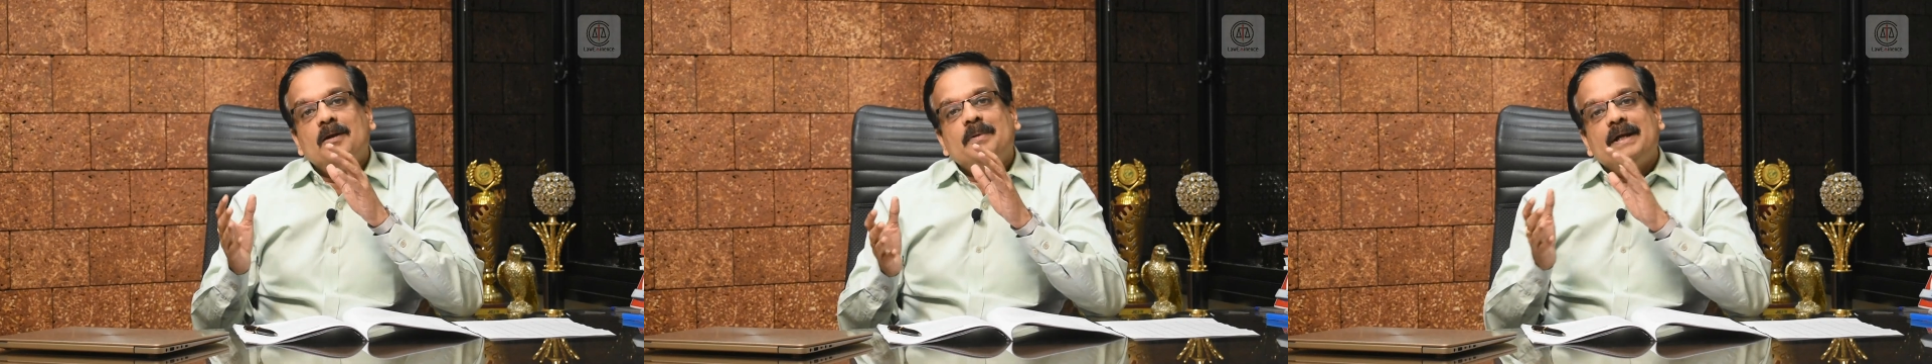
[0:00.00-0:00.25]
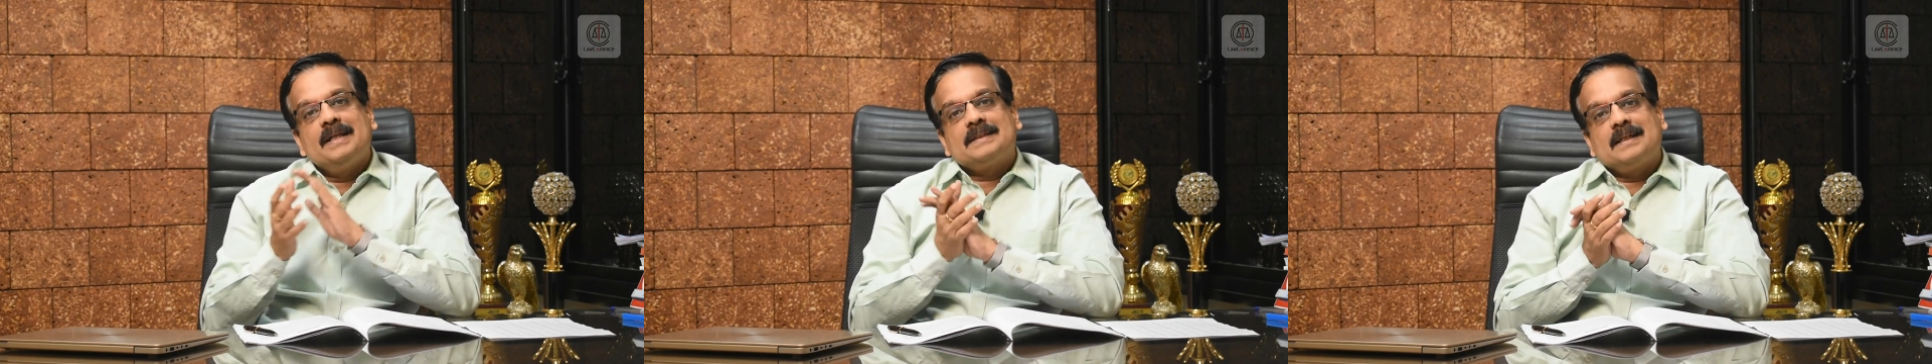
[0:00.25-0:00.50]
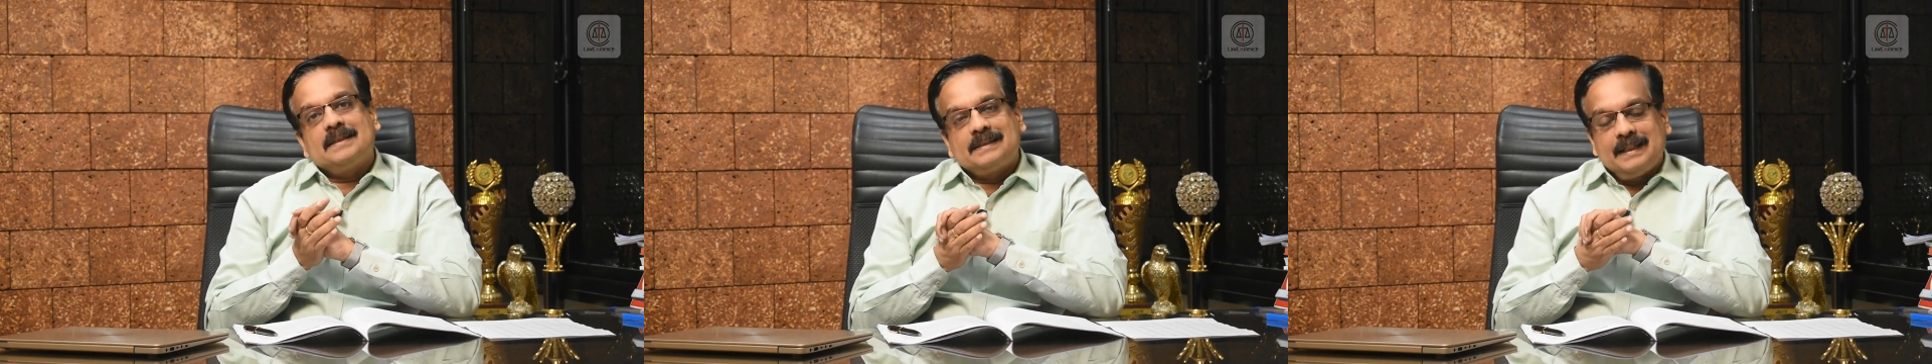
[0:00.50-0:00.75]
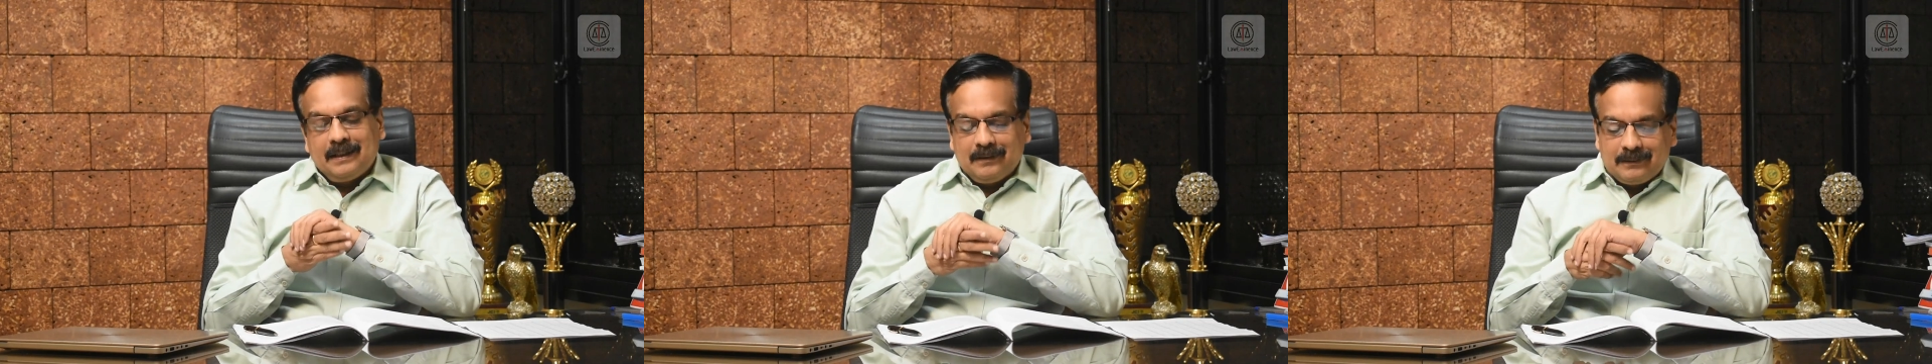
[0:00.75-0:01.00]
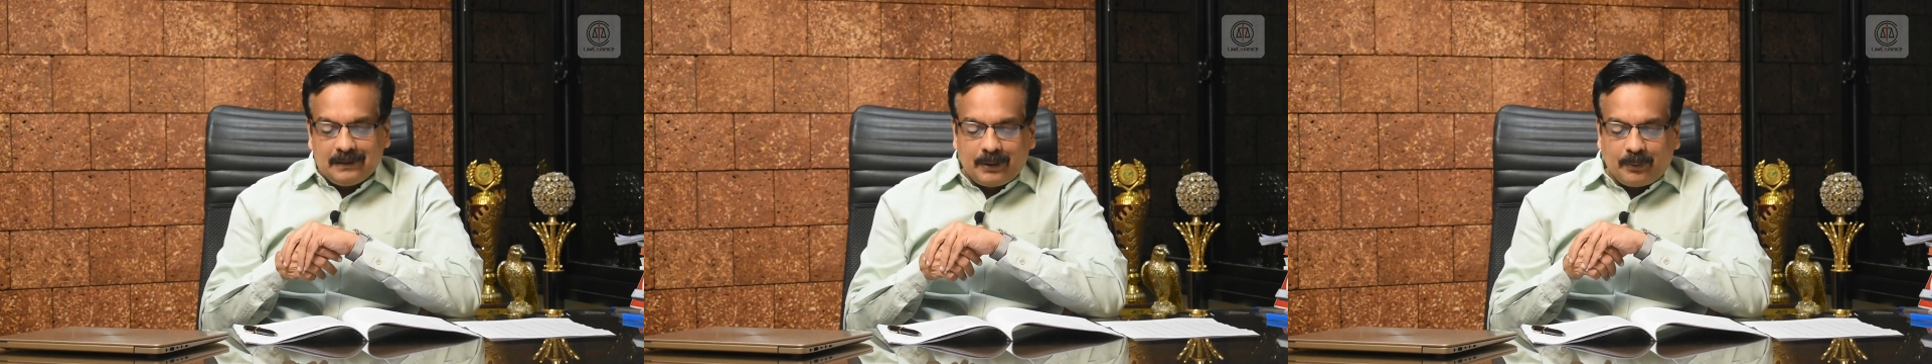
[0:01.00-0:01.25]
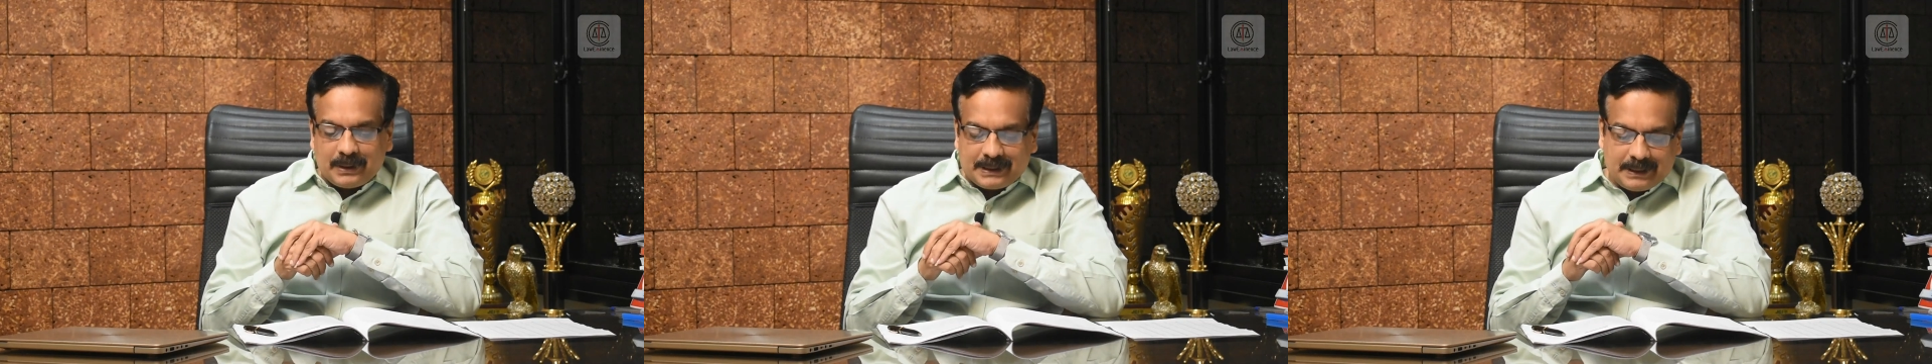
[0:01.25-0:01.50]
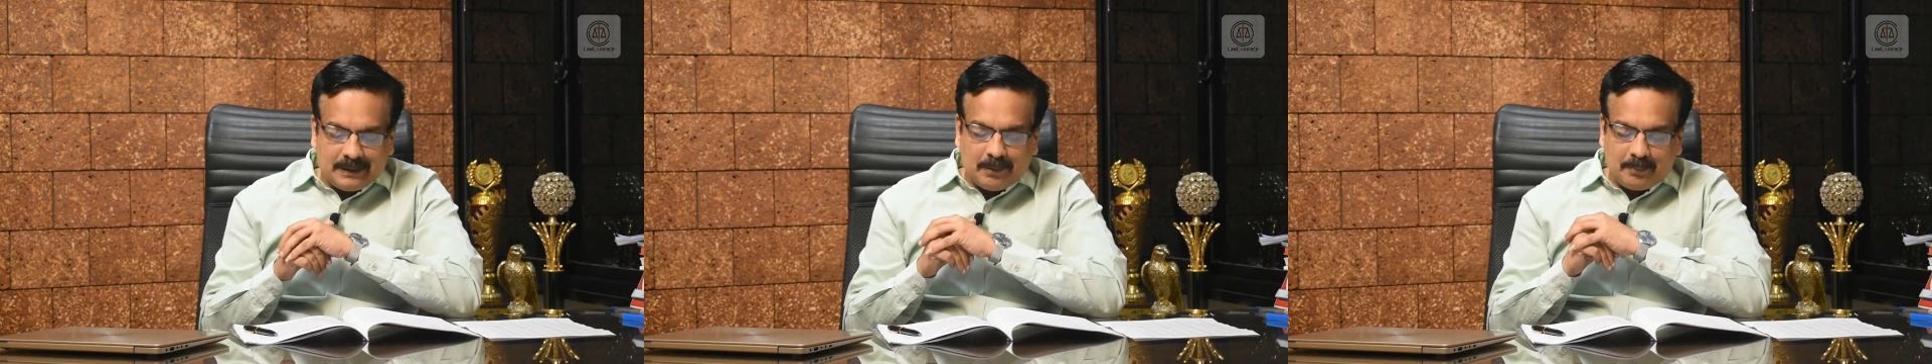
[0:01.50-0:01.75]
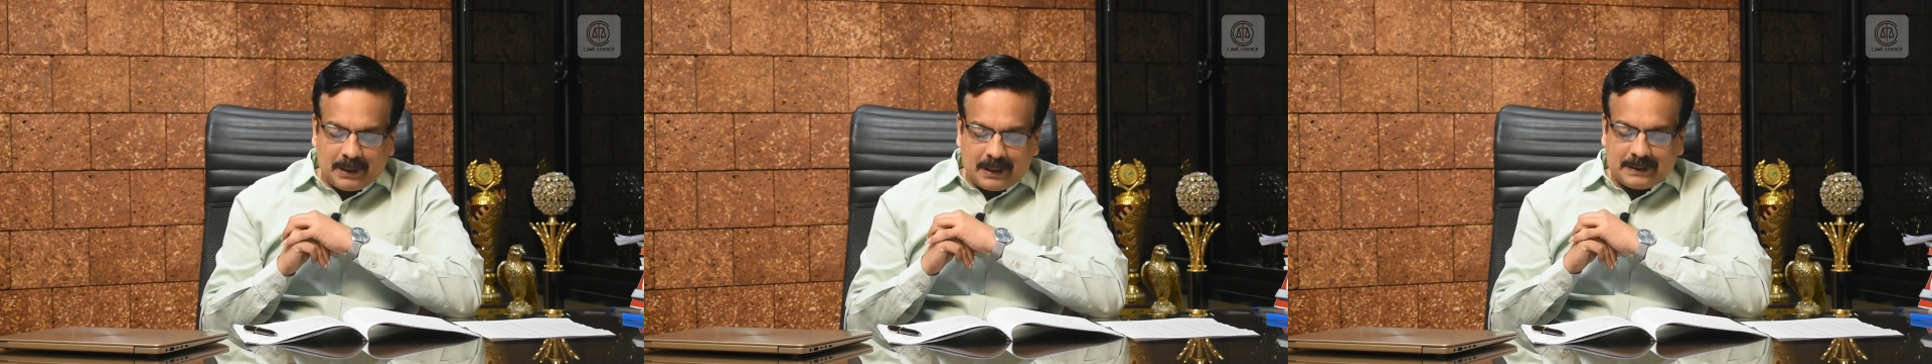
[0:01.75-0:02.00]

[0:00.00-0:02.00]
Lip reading: will be discussing the question number